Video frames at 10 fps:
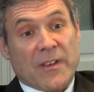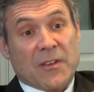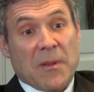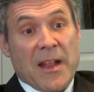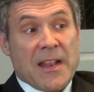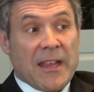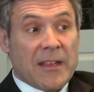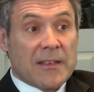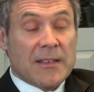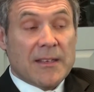
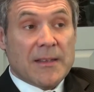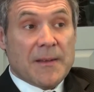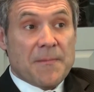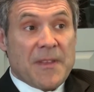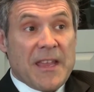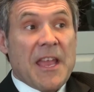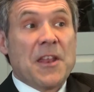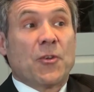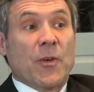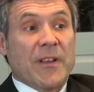explaining the
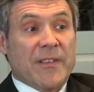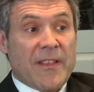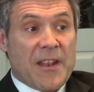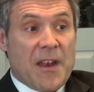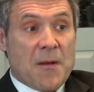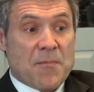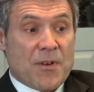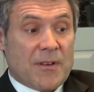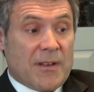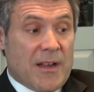increase in the
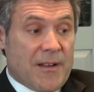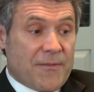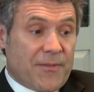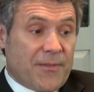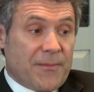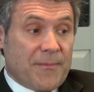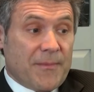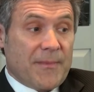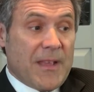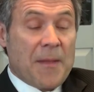number of
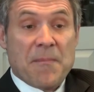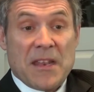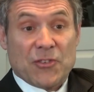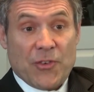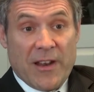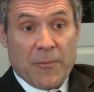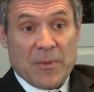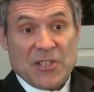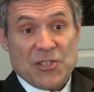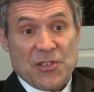administrative
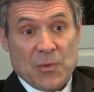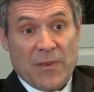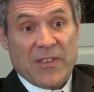positions we've